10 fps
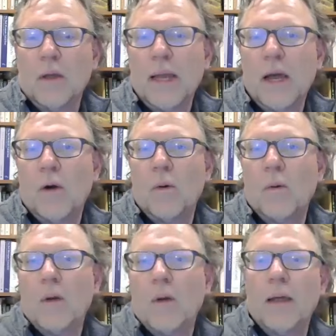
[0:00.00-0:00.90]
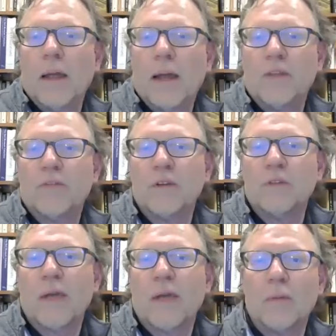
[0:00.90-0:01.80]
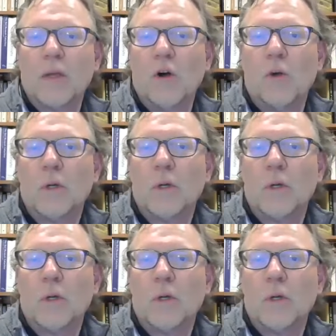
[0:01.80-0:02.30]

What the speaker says: Now, any single family home,